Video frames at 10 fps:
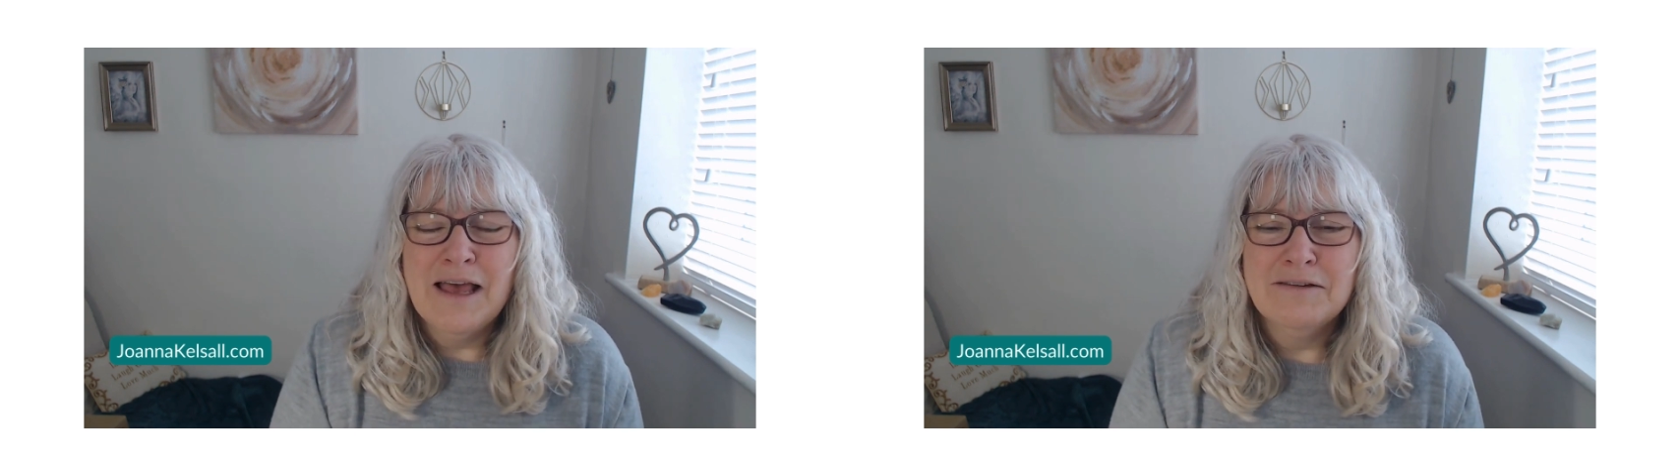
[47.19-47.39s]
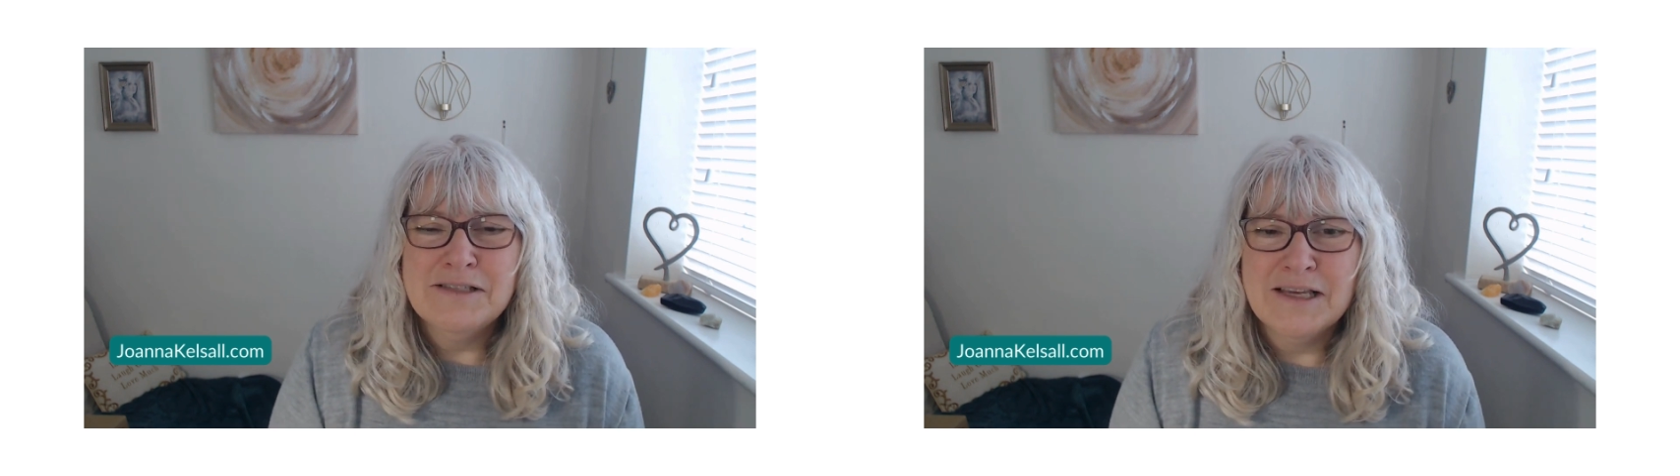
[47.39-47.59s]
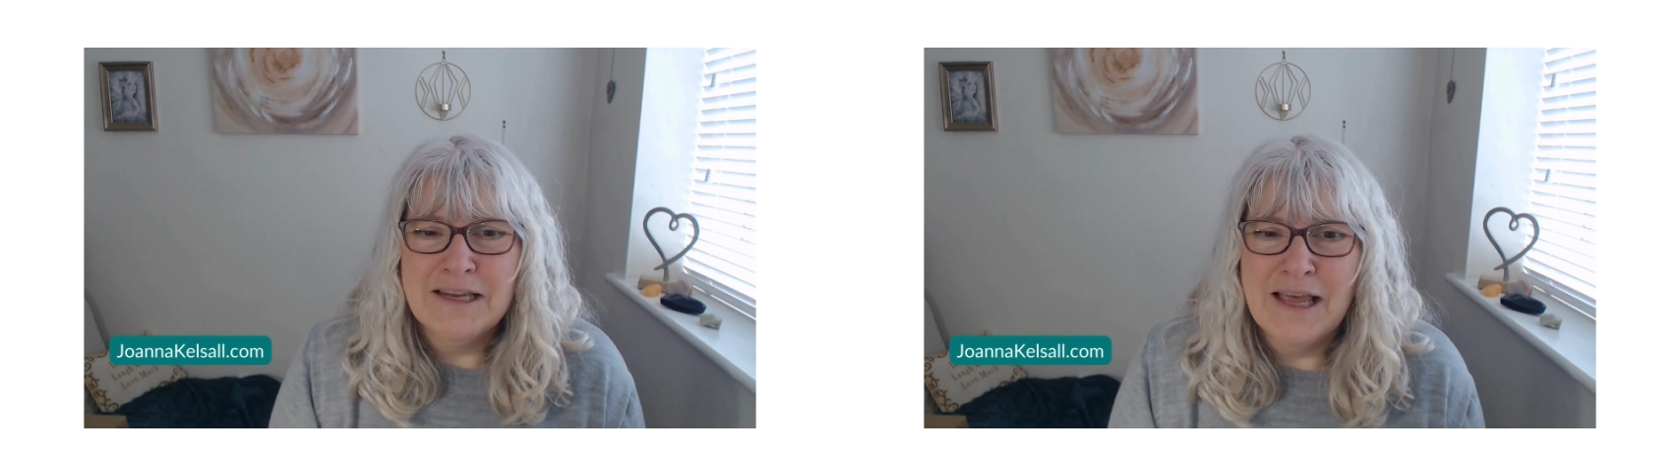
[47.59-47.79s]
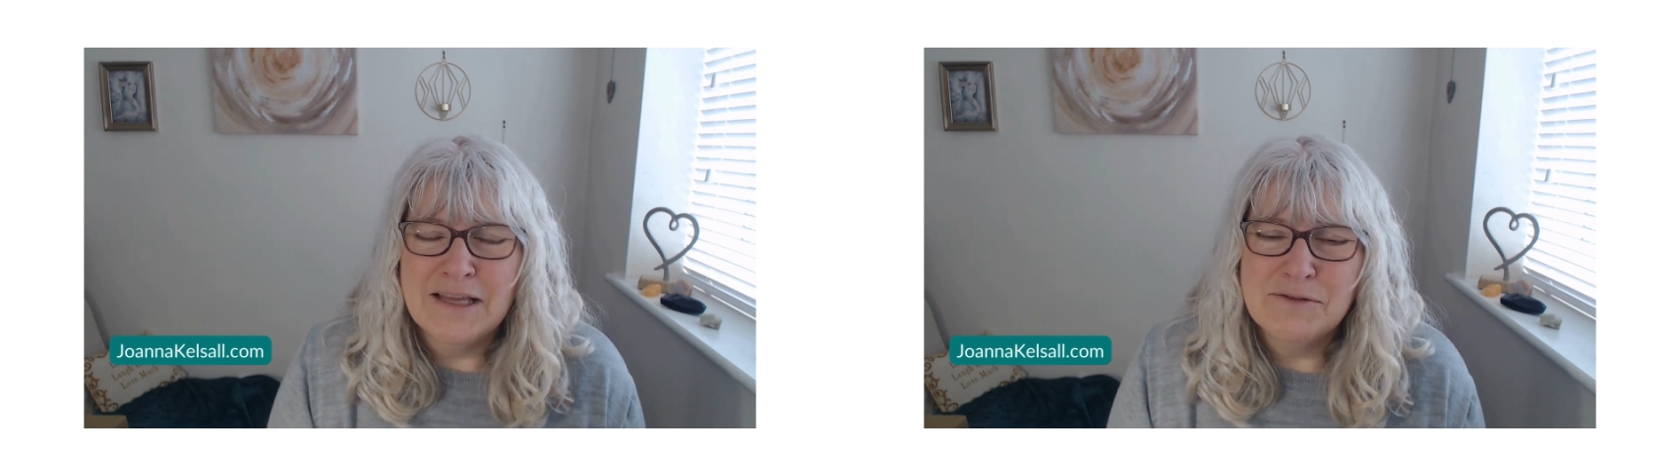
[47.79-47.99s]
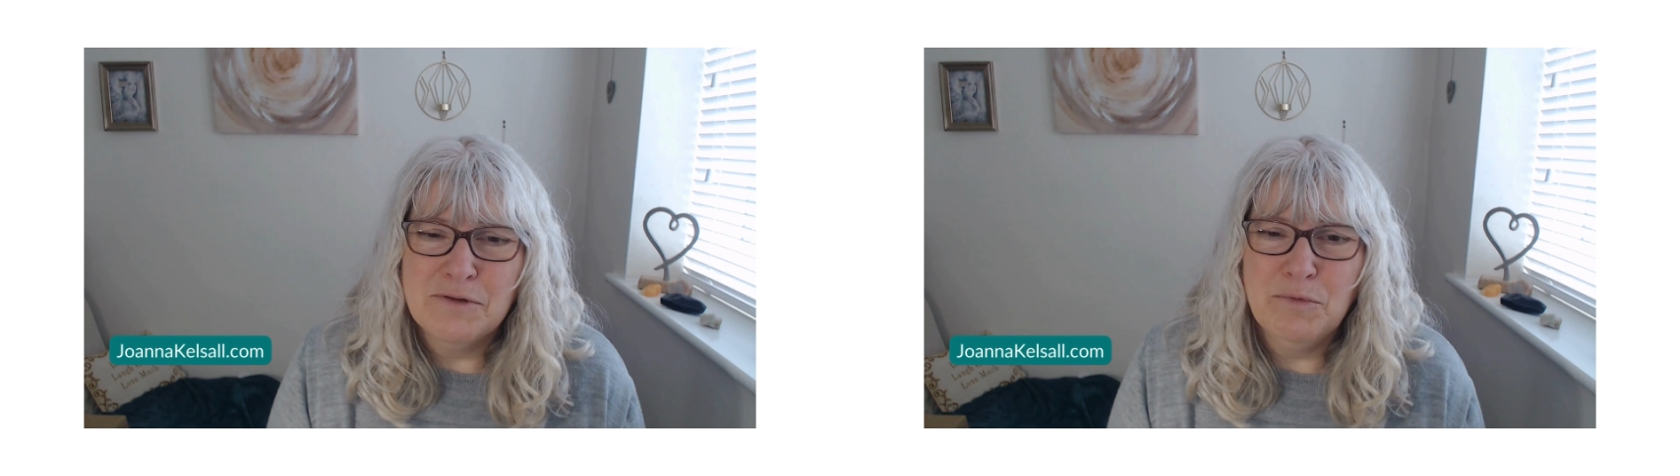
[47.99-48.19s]
how to
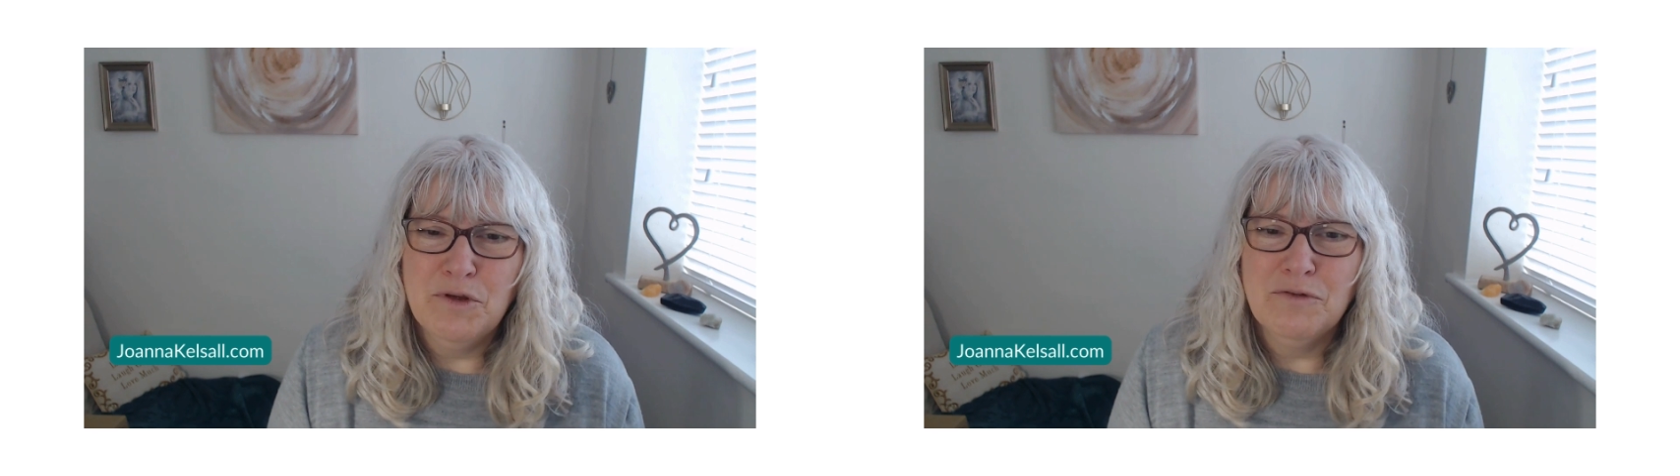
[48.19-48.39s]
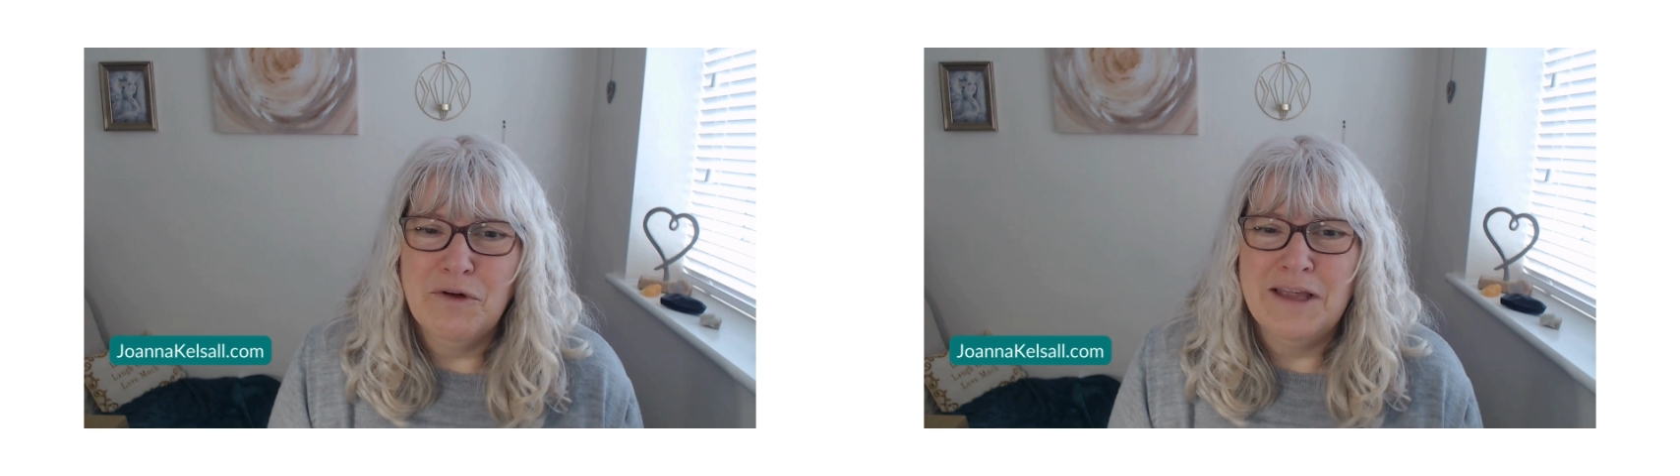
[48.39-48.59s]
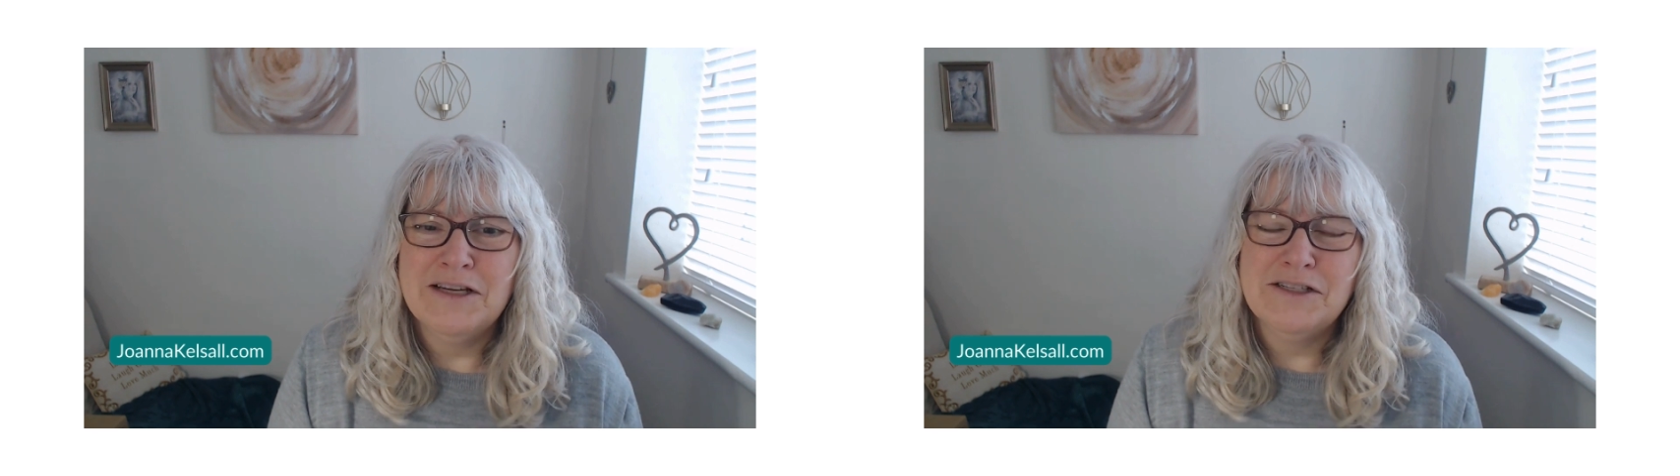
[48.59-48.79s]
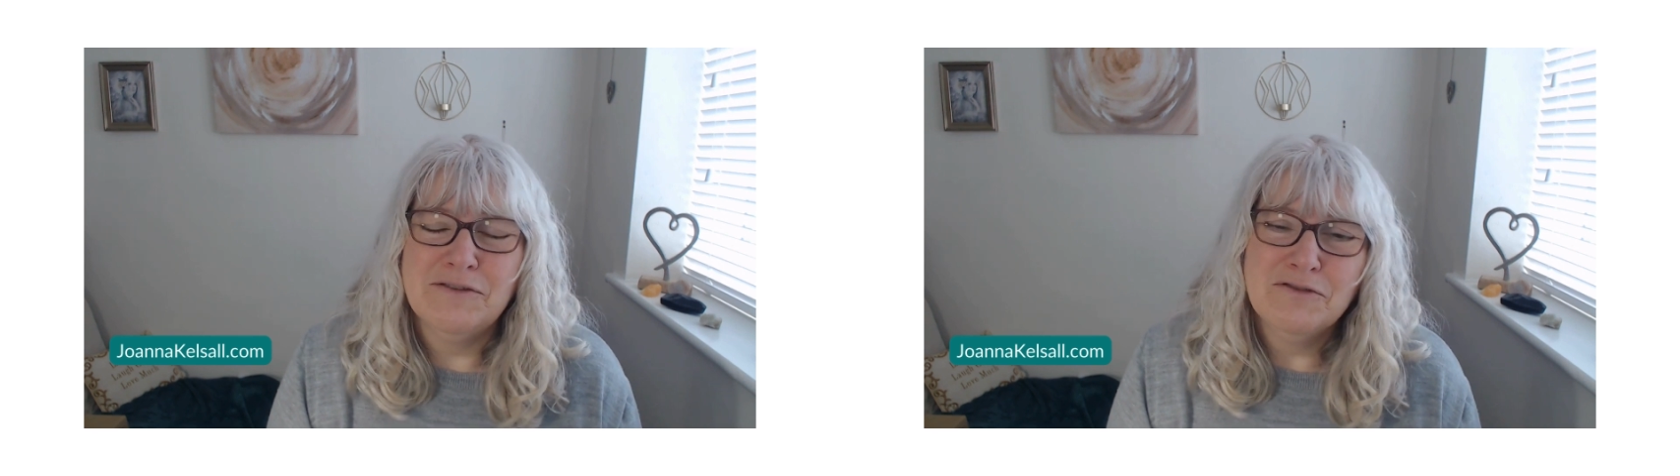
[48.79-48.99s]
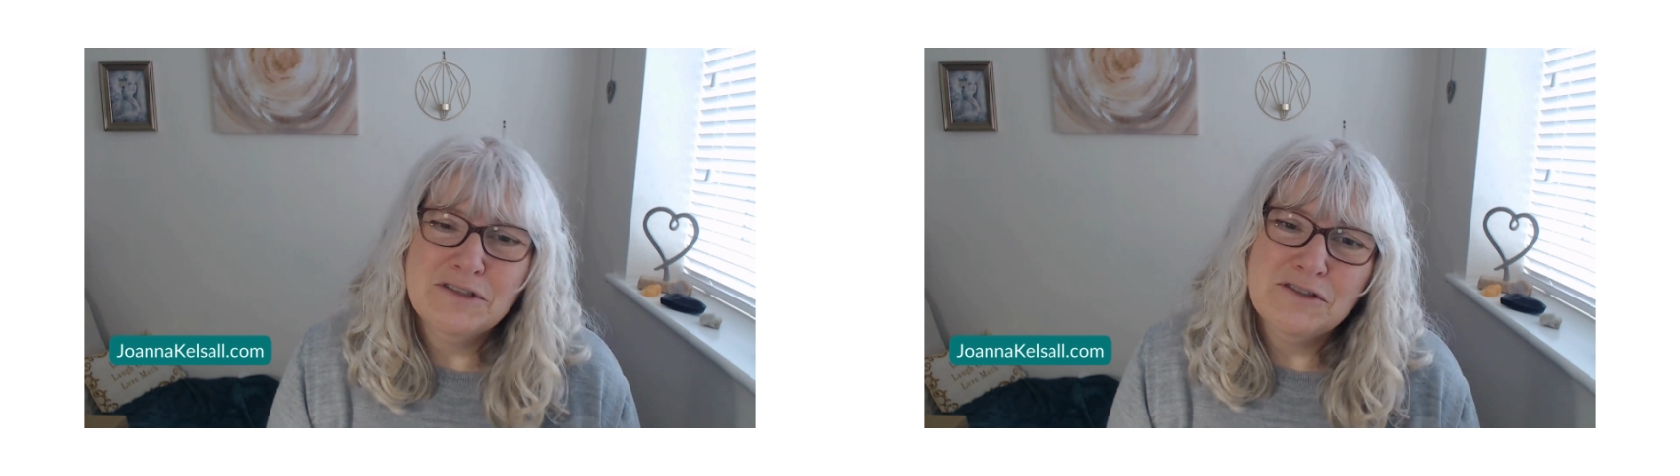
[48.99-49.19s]
connect with the beautiful energy
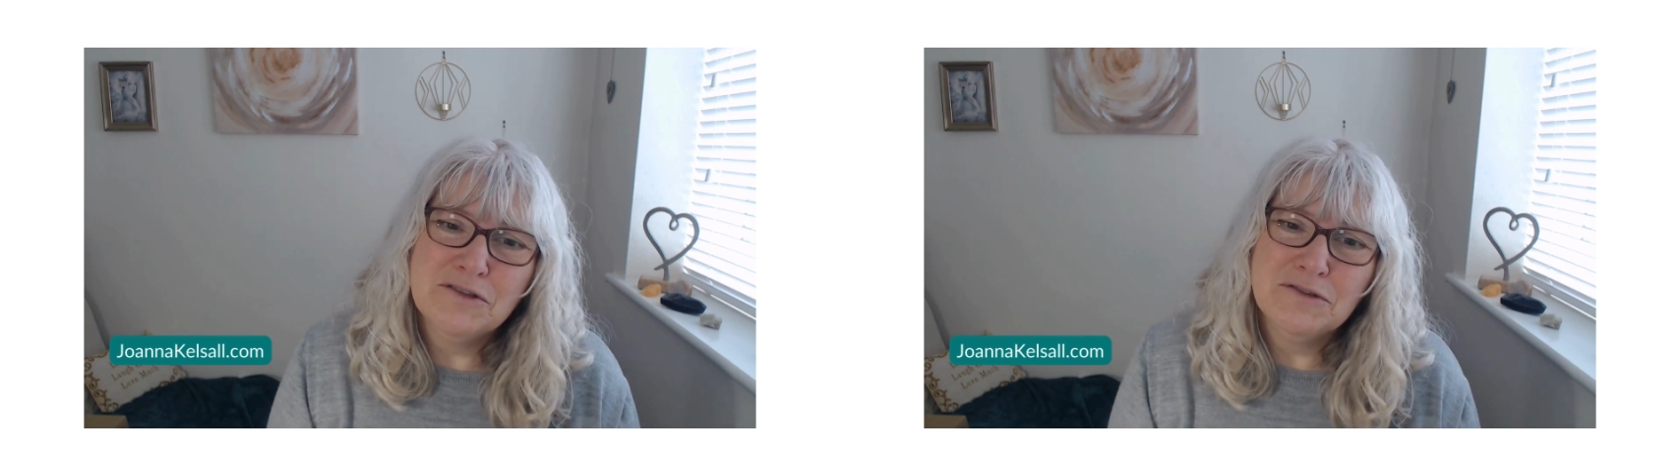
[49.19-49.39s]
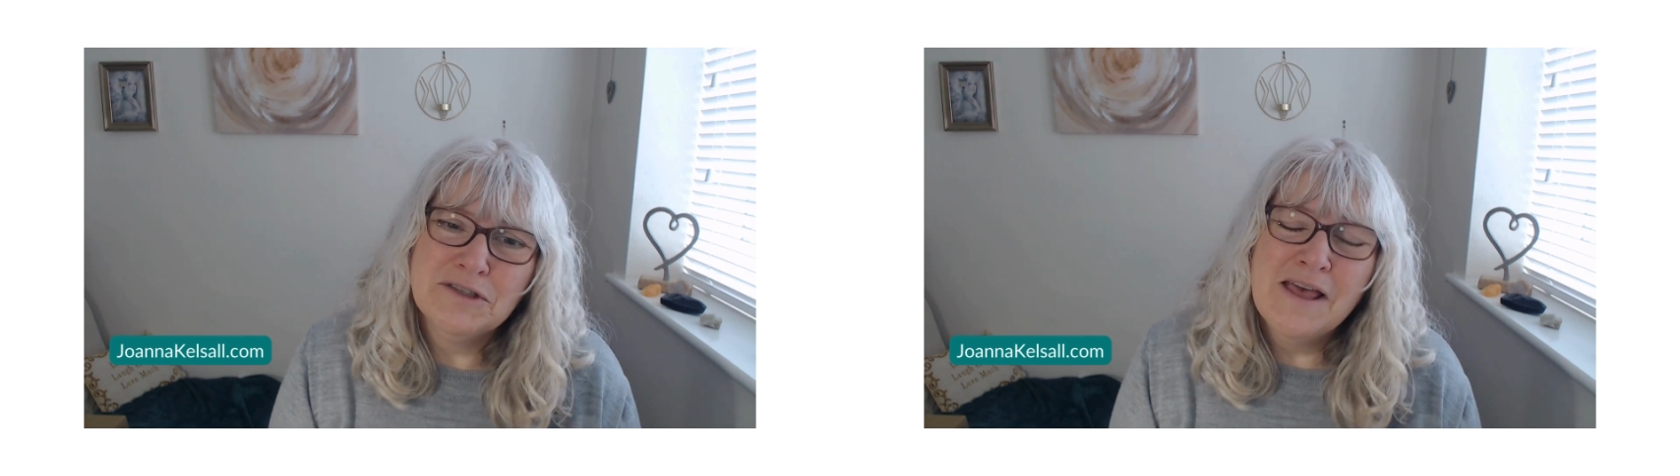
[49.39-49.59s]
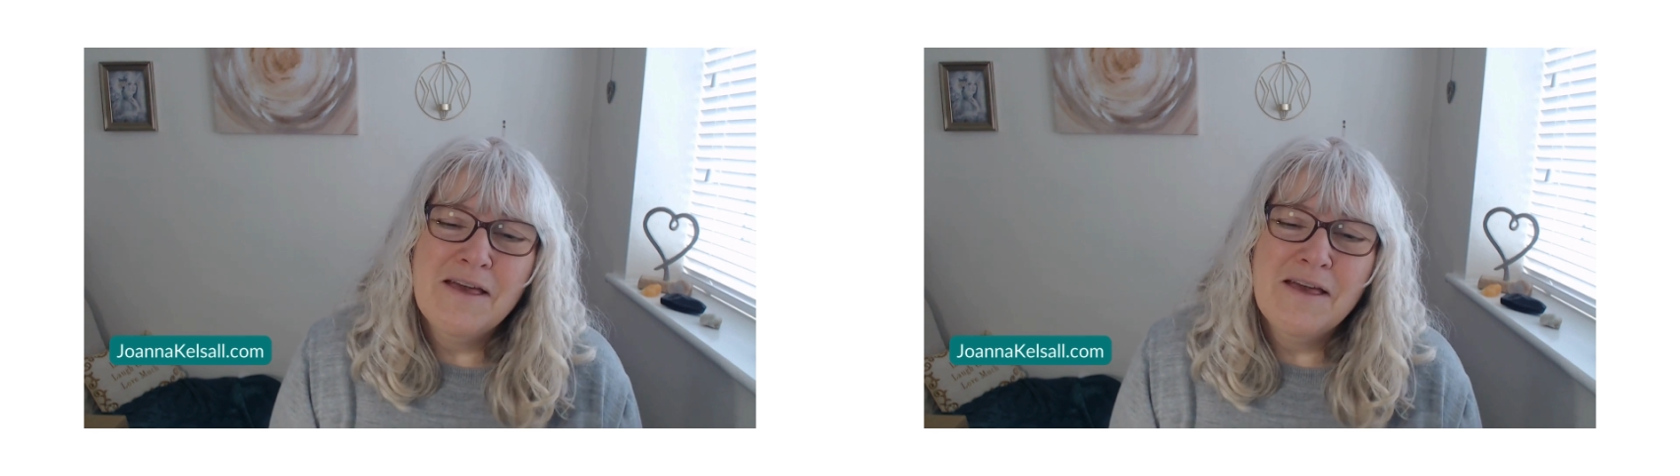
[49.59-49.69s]
of crystals,